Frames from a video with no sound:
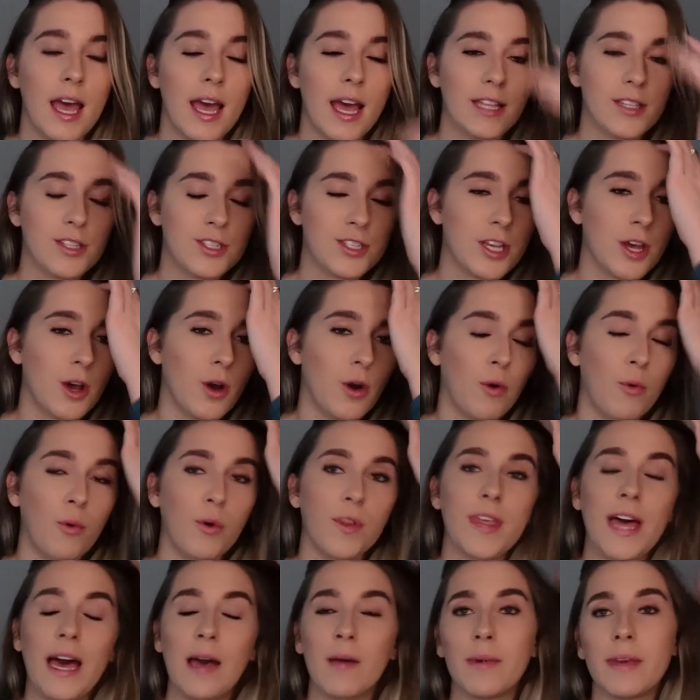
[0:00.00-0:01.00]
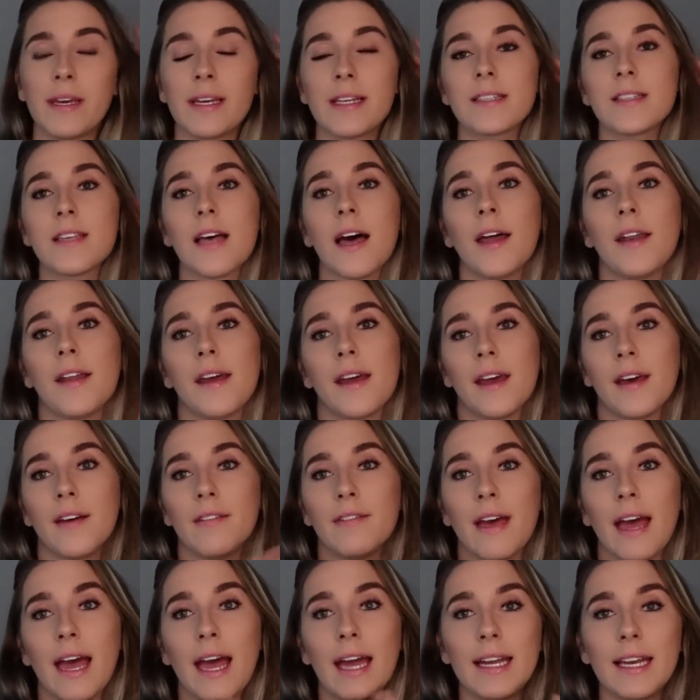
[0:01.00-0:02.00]
And so with that being said,
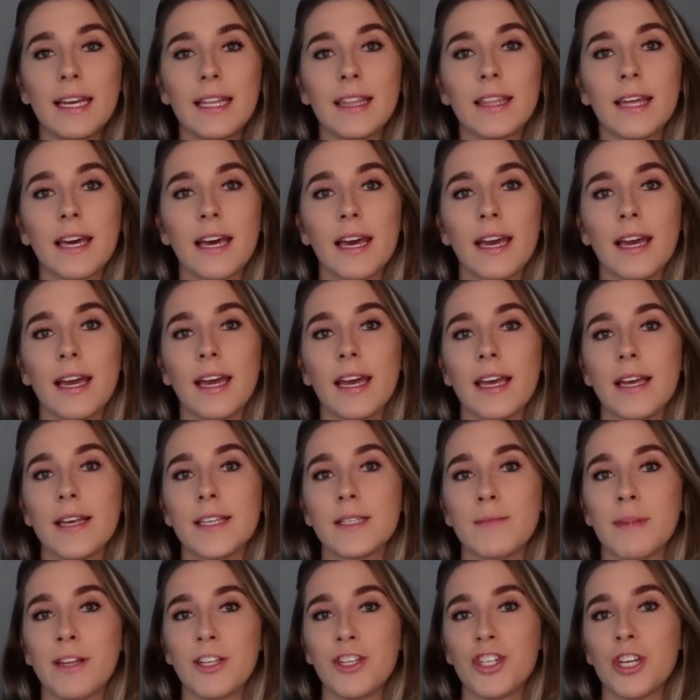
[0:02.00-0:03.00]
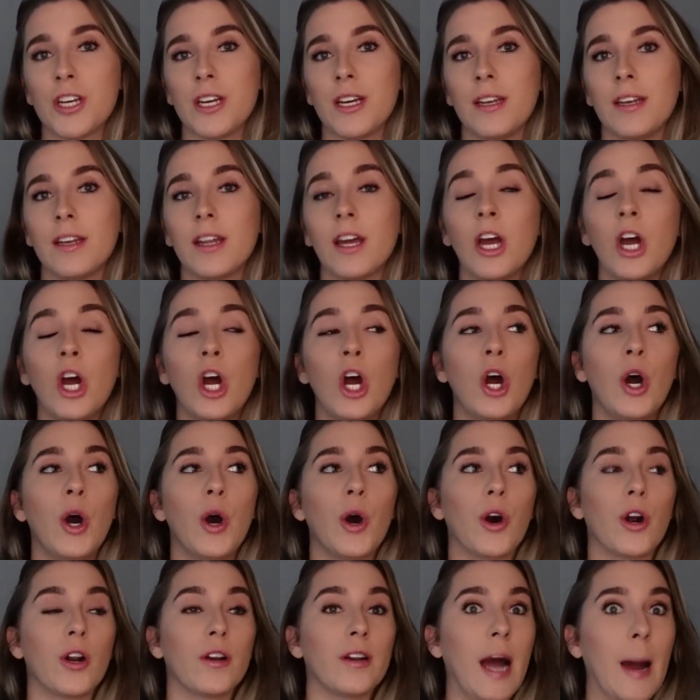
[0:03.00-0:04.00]
if anything is mentioned
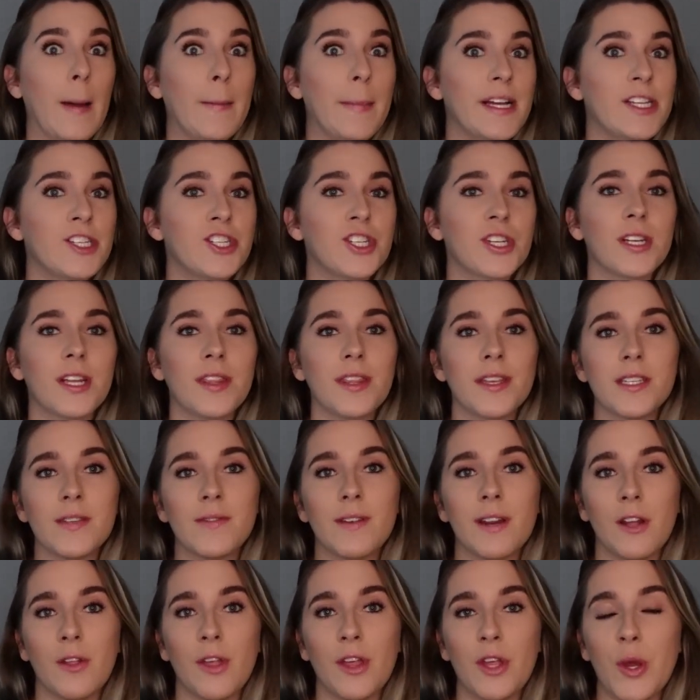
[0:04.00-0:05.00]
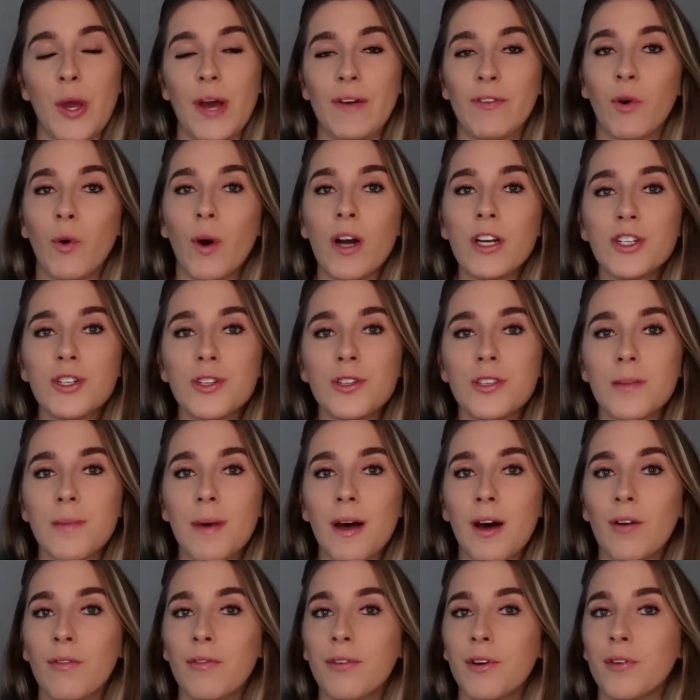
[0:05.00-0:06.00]
or not mentioned in this video that you have questions
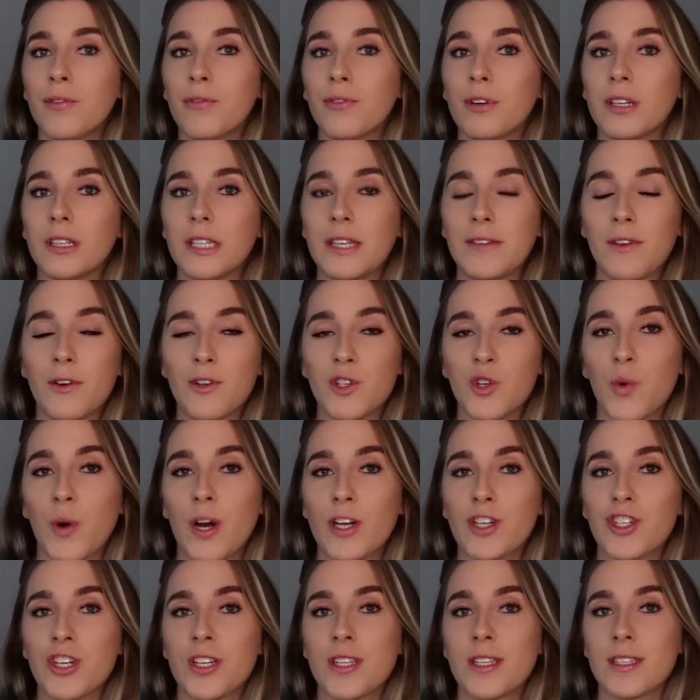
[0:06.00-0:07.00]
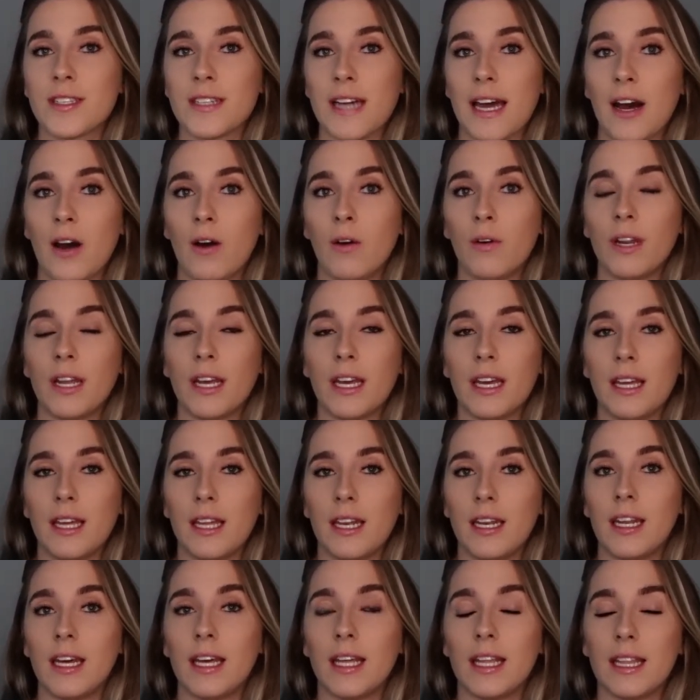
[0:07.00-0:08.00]
about, feel free to leave those questions down
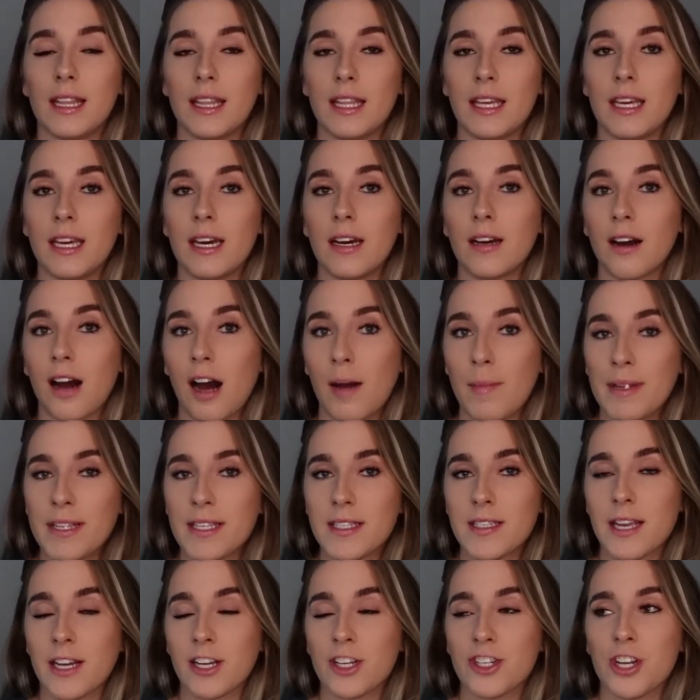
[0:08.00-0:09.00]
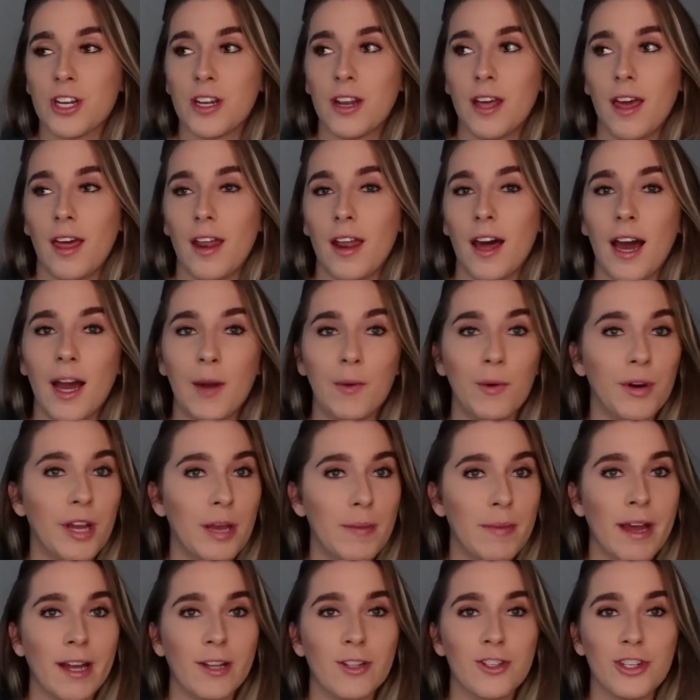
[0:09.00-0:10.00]
in the comment section and I will
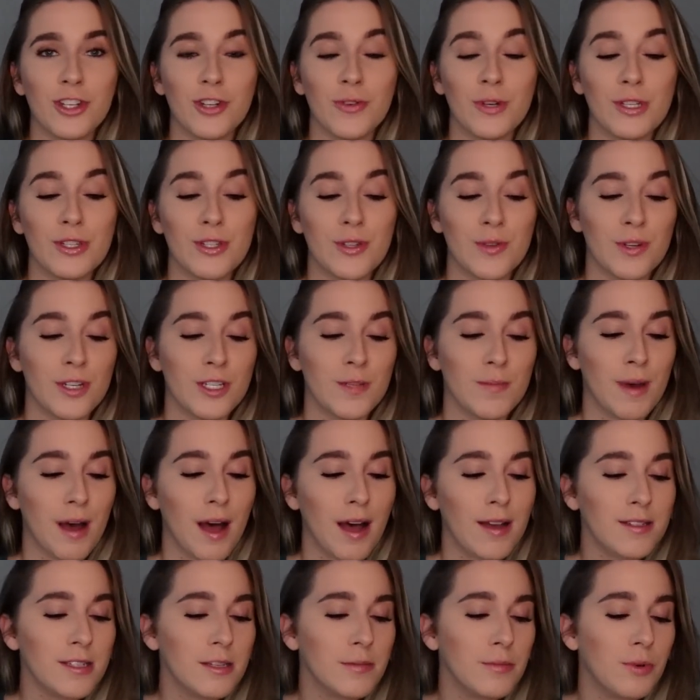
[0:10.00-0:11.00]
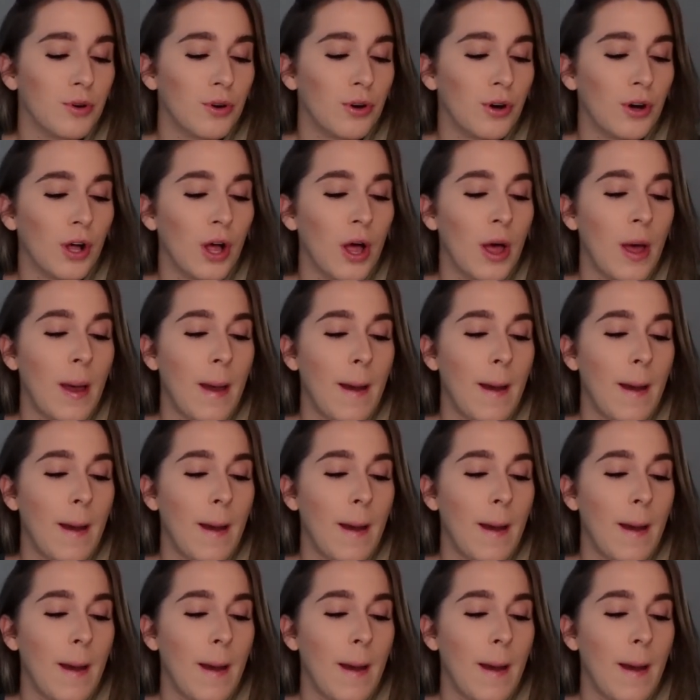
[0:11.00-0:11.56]
get back to you as soon as possible.